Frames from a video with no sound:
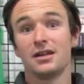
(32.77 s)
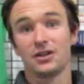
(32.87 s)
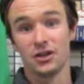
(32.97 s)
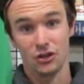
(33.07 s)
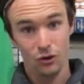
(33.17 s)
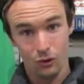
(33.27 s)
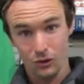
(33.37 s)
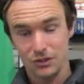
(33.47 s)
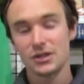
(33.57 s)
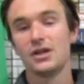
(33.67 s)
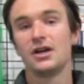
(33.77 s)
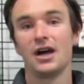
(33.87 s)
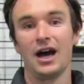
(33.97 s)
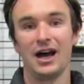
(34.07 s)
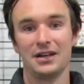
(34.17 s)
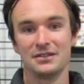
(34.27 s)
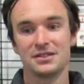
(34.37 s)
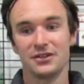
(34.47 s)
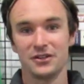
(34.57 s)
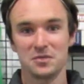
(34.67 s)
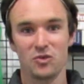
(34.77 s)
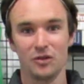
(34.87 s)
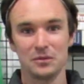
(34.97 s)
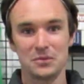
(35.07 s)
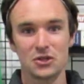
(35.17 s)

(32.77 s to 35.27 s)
can cause serious problems.